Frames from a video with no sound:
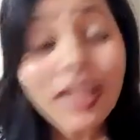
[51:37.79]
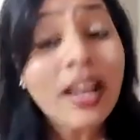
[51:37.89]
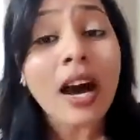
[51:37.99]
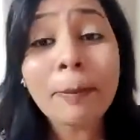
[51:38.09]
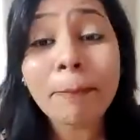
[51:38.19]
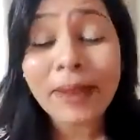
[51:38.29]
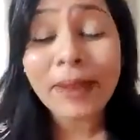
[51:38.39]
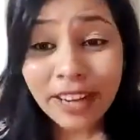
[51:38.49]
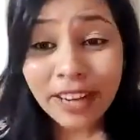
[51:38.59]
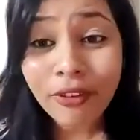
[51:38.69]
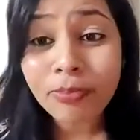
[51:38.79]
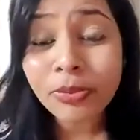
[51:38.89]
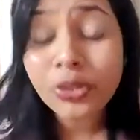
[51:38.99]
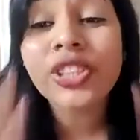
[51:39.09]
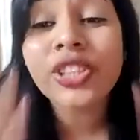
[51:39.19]
a platform to
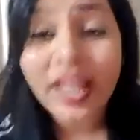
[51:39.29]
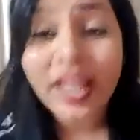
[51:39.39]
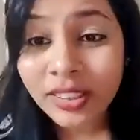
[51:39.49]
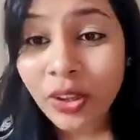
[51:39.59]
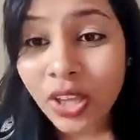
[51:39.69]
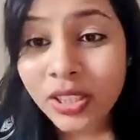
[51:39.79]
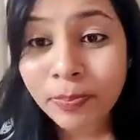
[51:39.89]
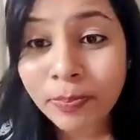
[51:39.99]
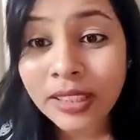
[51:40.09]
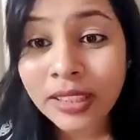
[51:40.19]
share the gospel